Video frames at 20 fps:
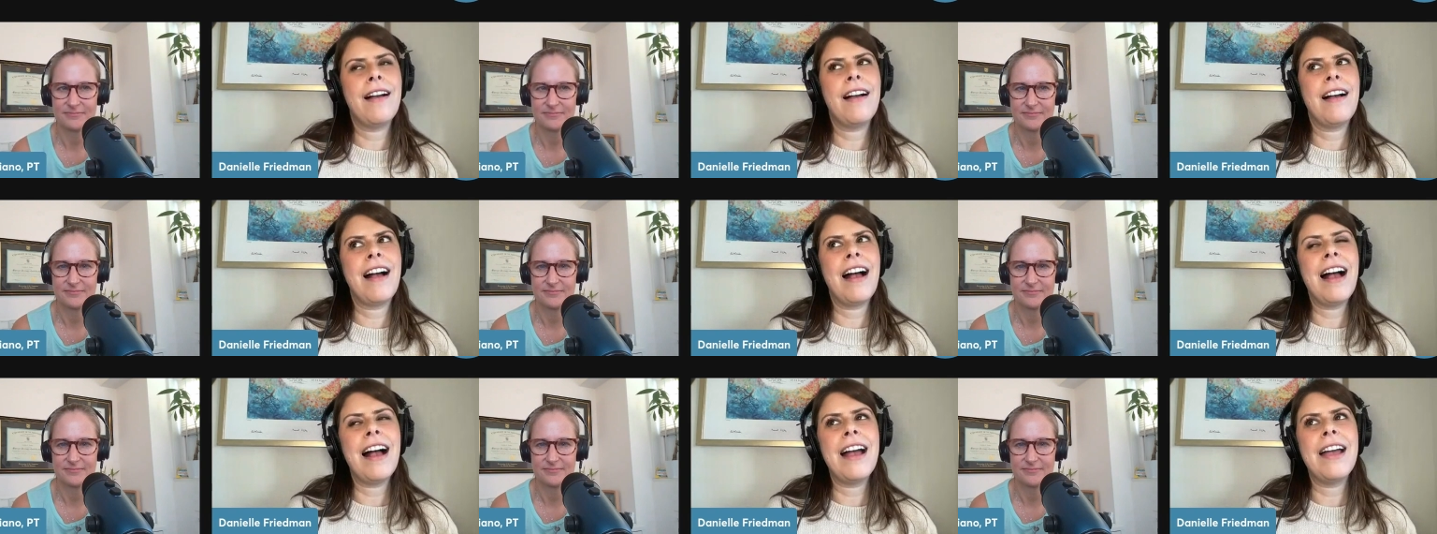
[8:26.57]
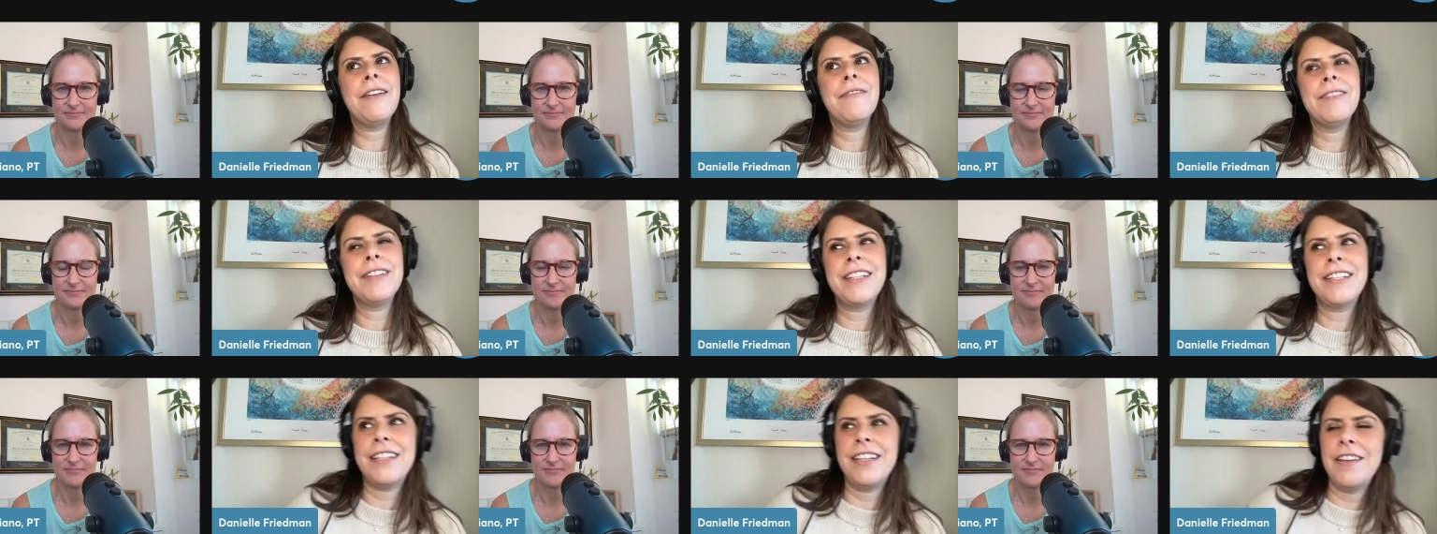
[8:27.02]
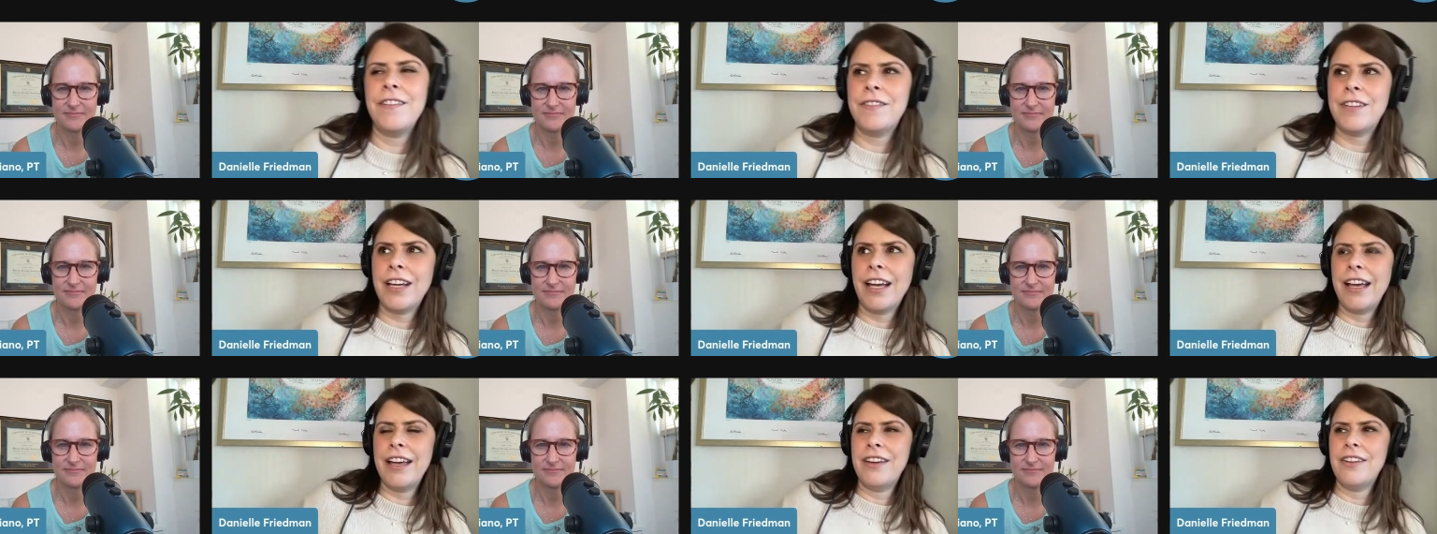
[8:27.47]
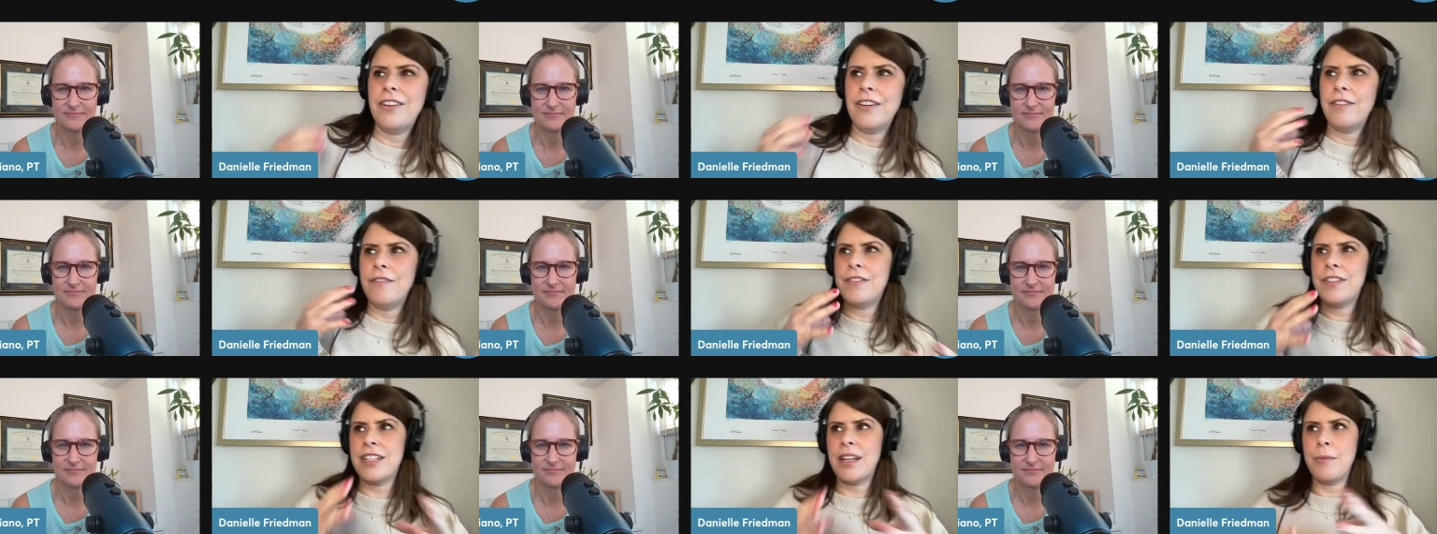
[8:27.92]
Speaker 1: I received kind
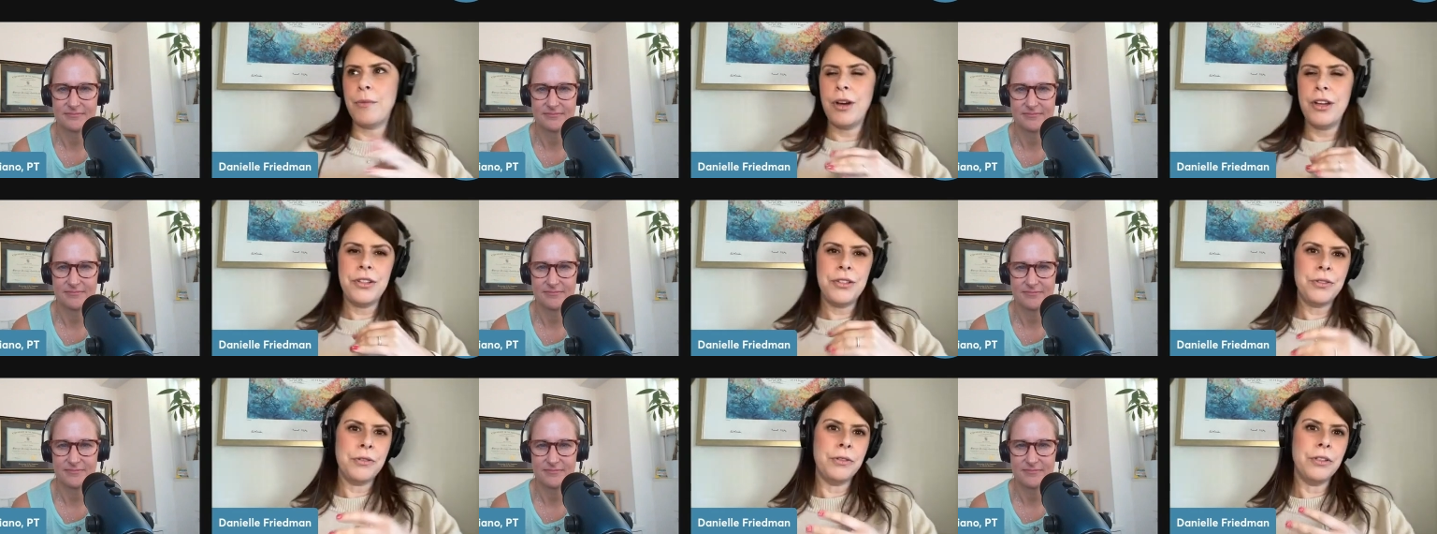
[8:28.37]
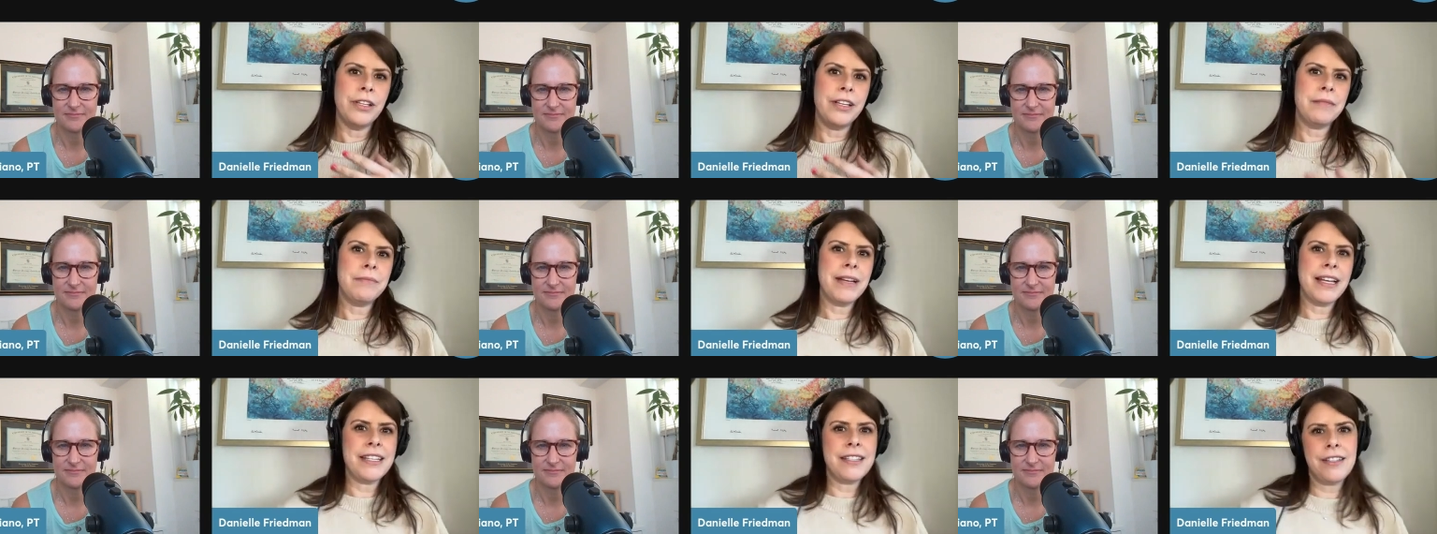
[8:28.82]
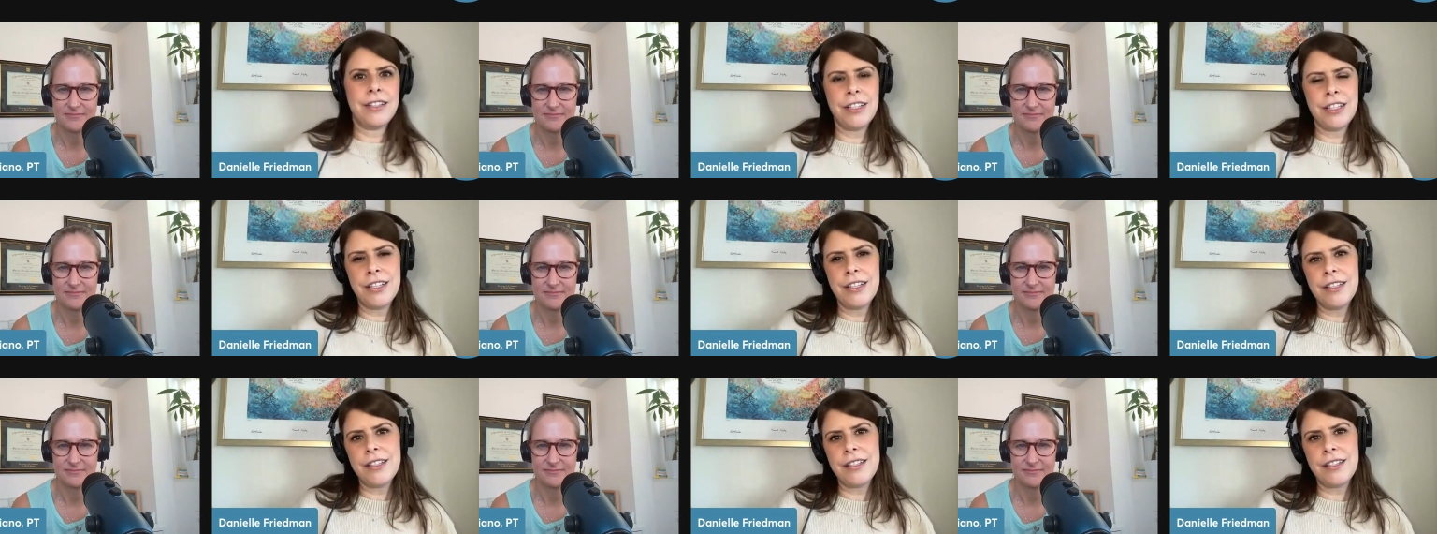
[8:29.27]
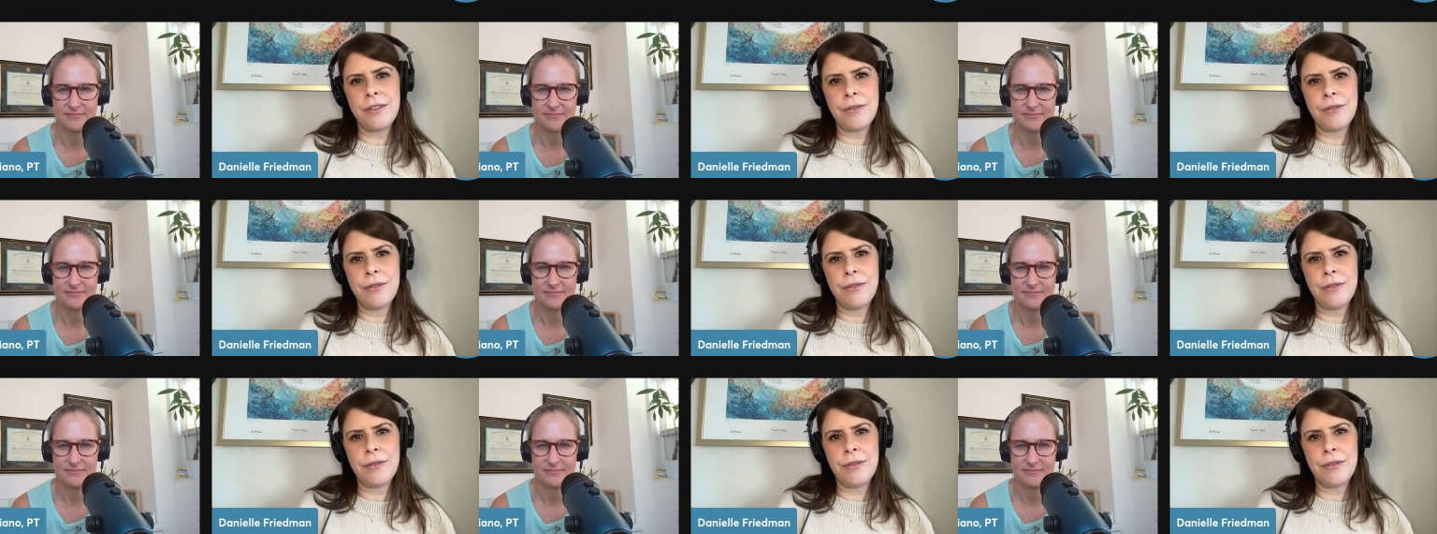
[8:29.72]
of somewhat dueling messages